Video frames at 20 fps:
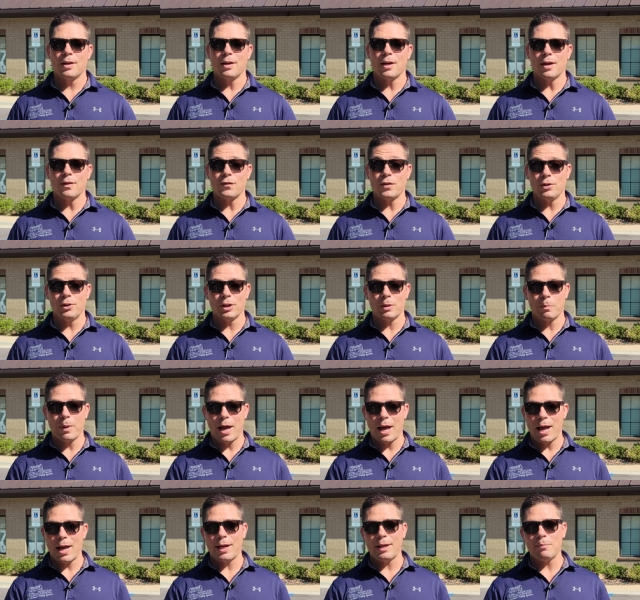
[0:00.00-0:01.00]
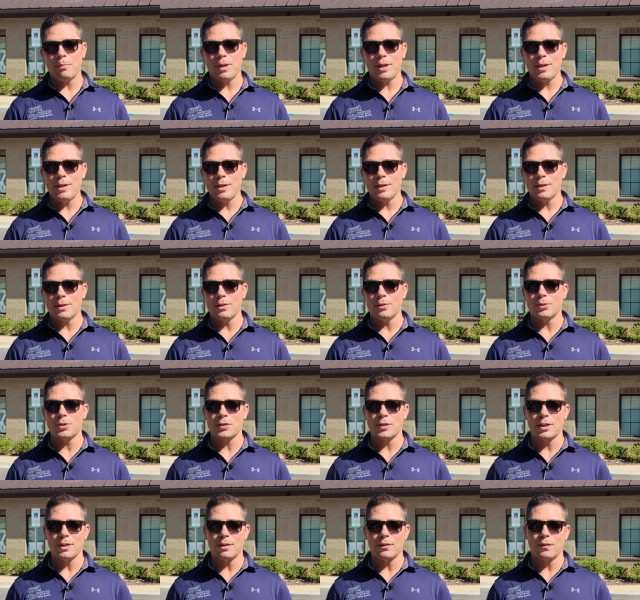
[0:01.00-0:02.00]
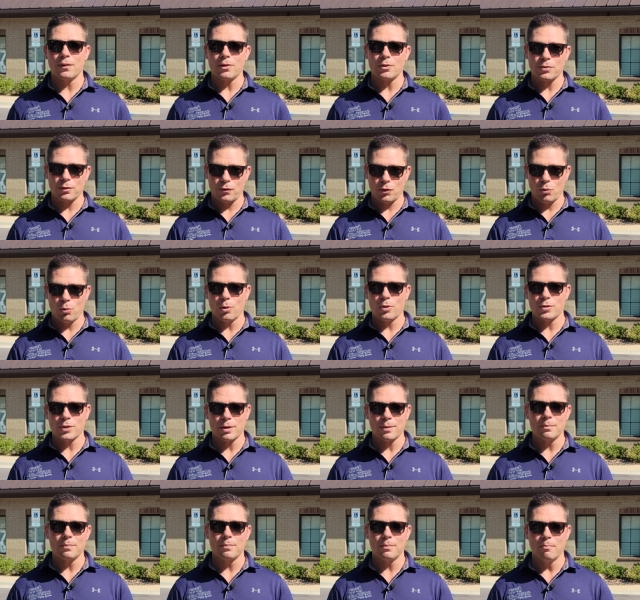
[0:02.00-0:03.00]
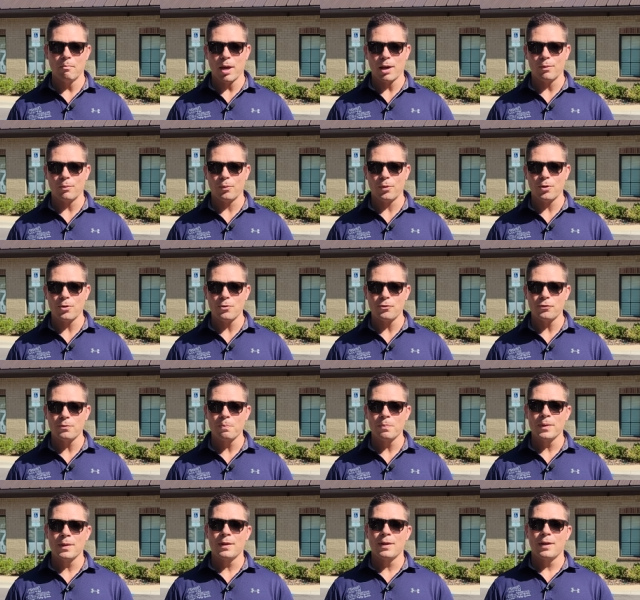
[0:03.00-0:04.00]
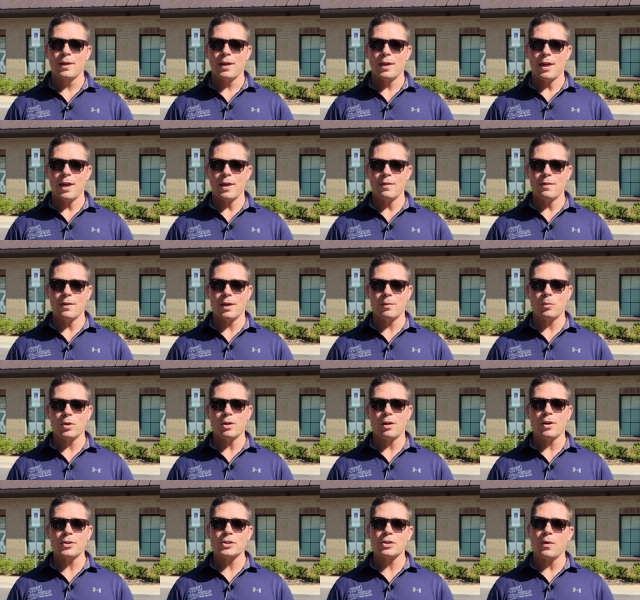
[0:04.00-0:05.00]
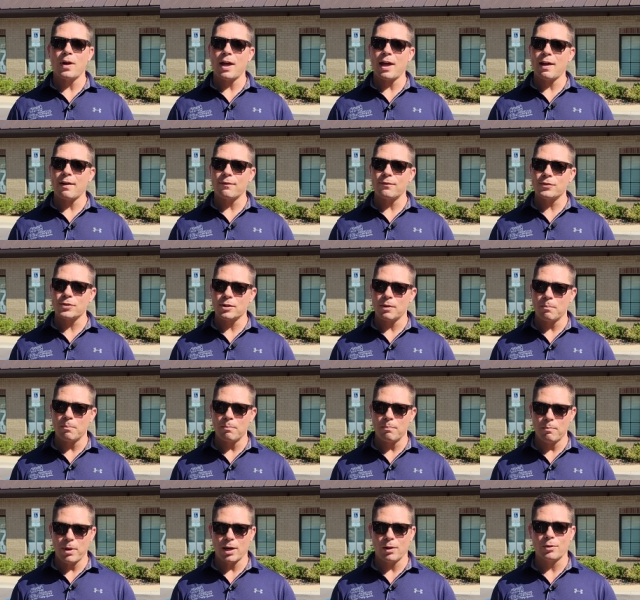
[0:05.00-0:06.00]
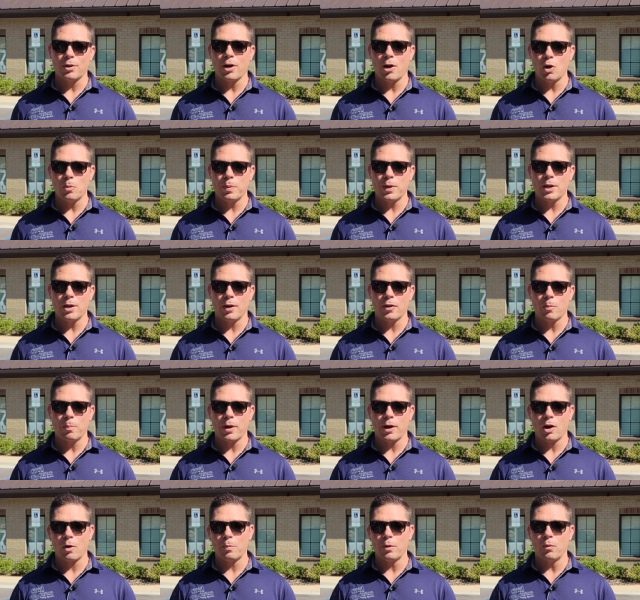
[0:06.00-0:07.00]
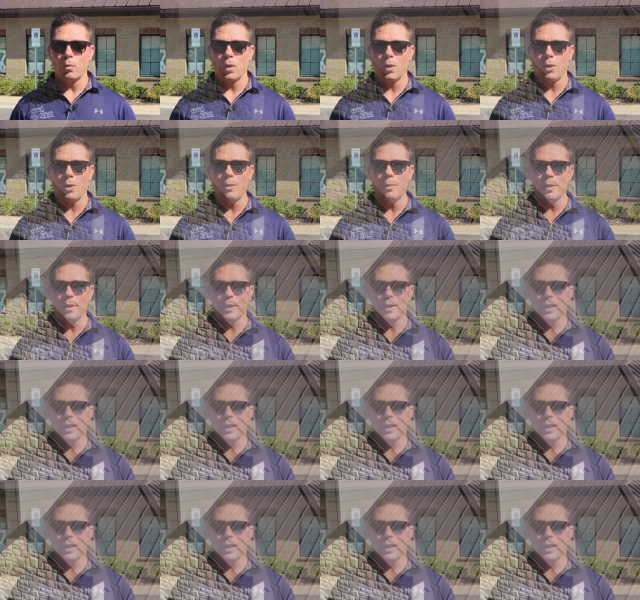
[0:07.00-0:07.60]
Uh, if you look behind me, you'll see that there's of course a metal roof, and then we also have some metal coping on the parapet wall